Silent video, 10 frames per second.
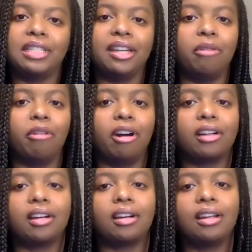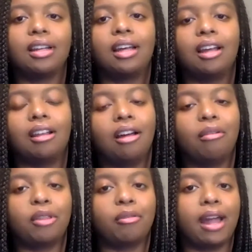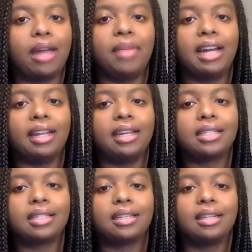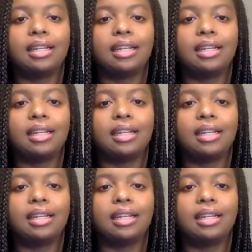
Sydney Walker, along with Ryan Ballas.